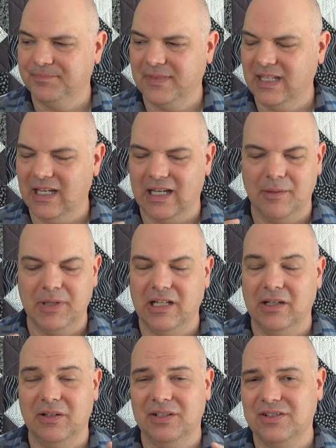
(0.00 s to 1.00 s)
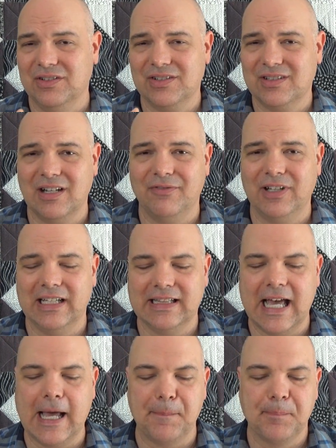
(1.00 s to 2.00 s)
yeah, I mean, just stuff like
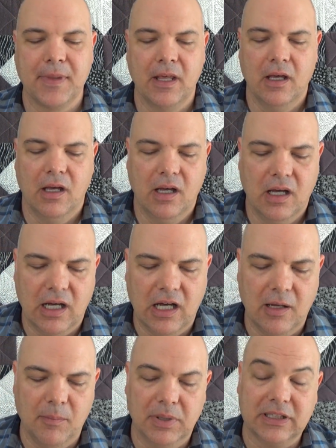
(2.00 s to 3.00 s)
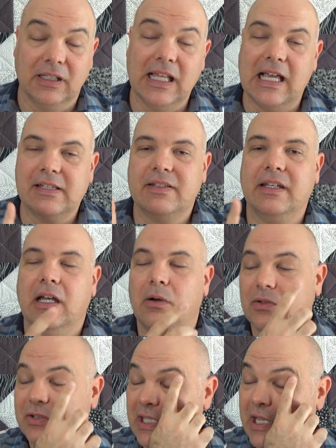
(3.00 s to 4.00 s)
that. But the last thing I
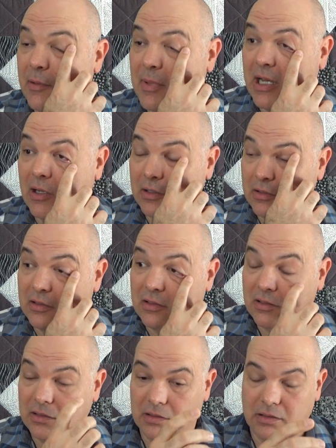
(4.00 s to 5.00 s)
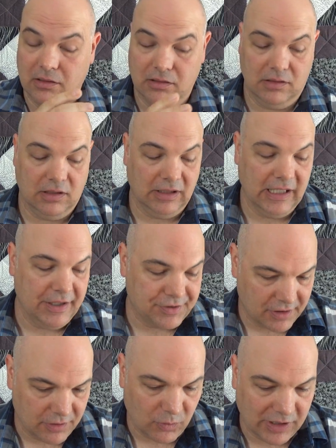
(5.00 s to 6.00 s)
will say about the
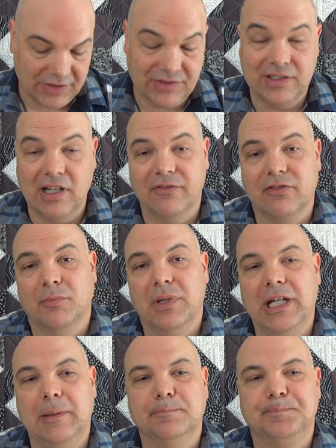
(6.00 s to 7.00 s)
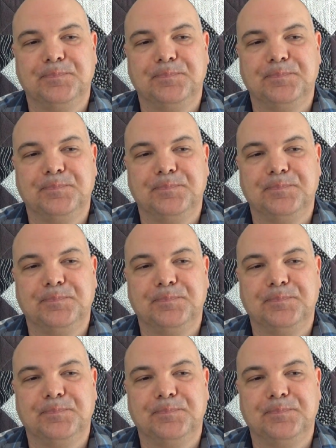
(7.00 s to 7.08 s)
laser and what it's done for me,